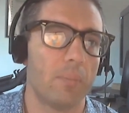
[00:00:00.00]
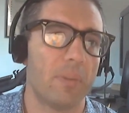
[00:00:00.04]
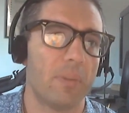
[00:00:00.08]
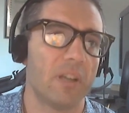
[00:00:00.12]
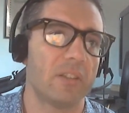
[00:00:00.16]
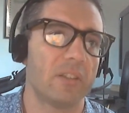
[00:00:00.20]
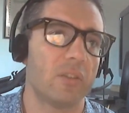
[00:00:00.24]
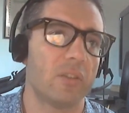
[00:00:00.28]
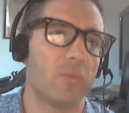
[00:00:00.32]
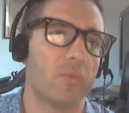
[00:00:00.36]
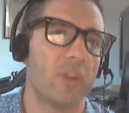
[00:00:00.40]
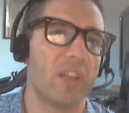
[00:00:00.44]

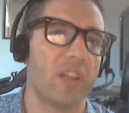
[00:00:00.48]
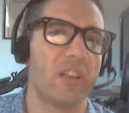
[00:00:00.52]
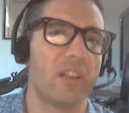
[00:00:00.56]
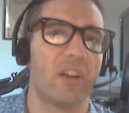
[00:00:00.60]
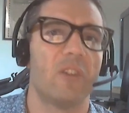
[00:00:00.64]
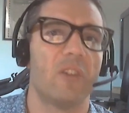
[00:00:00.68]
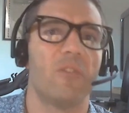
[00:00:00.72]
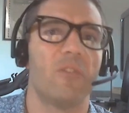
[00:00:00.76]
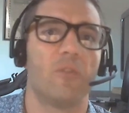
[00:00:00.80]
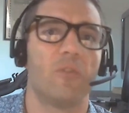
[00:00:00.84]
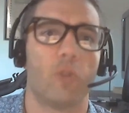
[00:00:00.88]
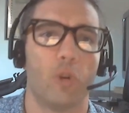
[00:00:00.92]
but the way they
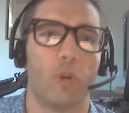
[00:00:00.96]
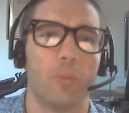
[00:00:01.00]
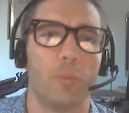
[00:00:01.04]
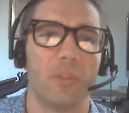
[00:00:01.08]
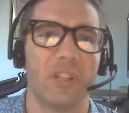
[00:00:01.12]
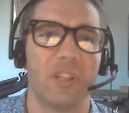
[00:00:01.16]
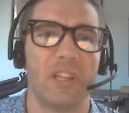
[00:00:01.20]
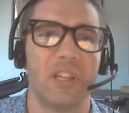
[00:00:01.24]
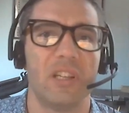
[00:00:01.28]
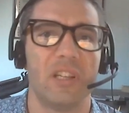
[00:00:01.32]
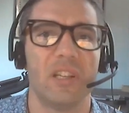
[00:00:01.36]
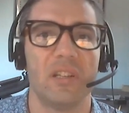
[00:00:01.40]
are
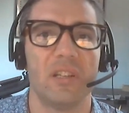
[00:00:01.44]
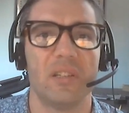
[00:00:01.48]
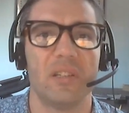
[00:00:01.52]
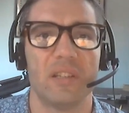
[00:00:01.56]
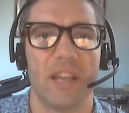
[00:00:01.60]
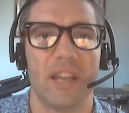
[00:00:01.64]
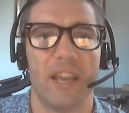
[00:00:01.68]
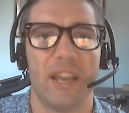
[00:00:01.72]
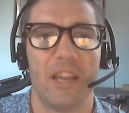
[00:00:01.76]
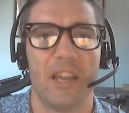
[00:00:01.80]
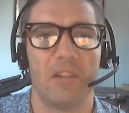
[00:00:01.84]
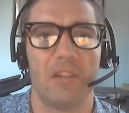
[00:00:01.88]
formulated
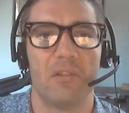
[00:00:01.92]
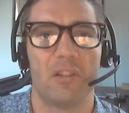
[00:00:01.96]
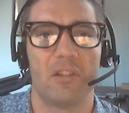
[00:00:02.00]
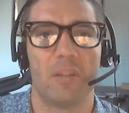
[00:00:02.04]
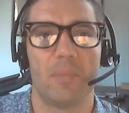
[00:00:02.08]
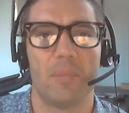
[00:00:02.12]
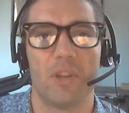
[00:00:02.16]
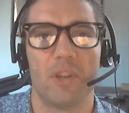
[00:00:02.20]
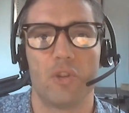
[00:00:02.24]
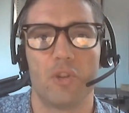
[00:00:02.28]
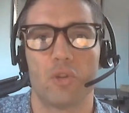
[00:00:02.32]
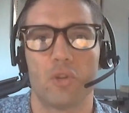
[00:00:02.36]
and
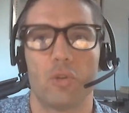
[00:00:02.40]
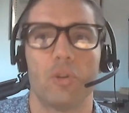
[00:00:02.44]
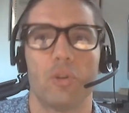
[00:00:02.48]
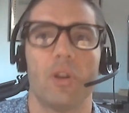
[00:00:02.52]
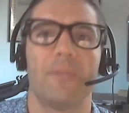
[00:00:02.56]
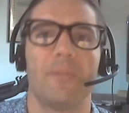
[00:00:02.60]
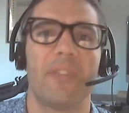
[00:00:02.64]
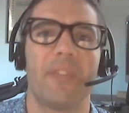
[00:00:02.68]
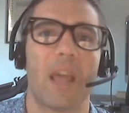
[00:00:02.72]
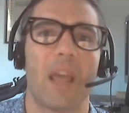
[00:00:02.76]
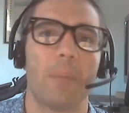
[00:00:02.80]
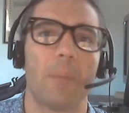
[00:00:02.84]
the majority
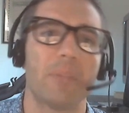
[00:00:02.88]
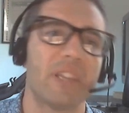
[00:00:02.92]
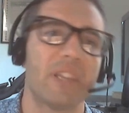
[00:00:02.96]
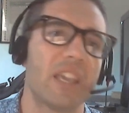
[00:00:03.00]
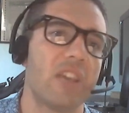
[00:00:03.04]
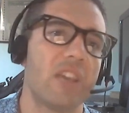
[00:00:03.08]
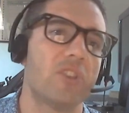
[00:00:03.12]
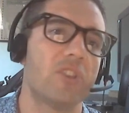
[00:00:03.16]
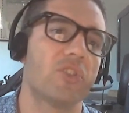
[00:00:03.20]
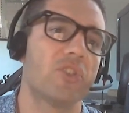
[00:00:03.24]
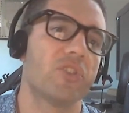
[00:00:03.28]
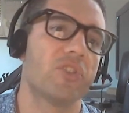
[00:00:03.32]
of the
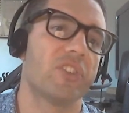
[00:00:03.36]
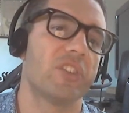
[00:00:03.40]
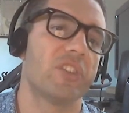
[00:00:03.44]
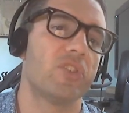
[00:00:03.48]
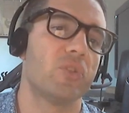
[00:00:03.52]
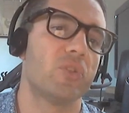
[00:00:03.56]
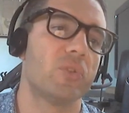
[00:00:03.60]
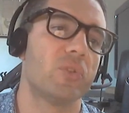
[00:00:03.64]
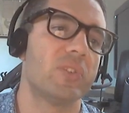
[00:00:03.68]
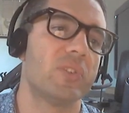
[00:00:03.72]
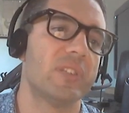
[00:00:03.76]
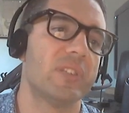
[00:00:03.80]
applications that
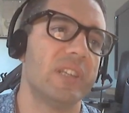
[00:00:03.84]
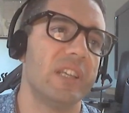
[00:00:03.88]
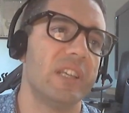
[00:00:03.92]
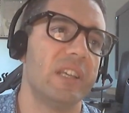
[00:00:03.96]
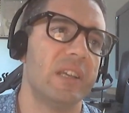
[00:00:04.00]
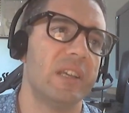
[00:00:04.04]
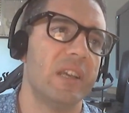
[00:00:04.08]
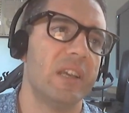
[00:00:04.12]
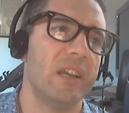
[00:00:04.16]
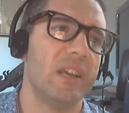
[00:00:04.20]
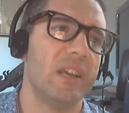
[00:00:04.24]
you see,